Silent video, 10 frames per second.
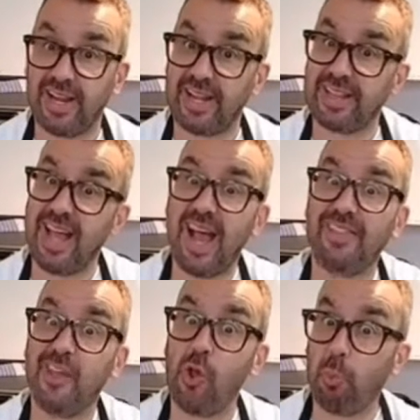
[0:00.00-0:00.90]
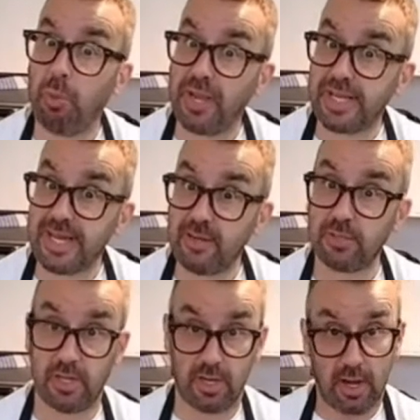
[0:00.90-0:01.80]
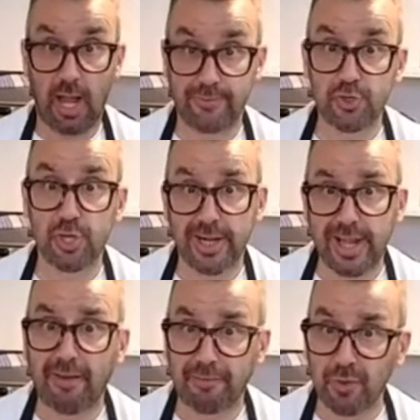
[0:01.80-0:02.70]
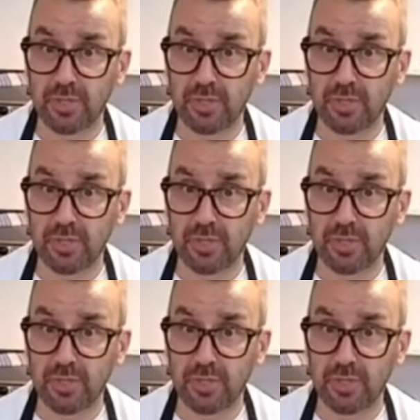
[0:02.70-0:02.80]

it like that and they open it out. I've tried that a few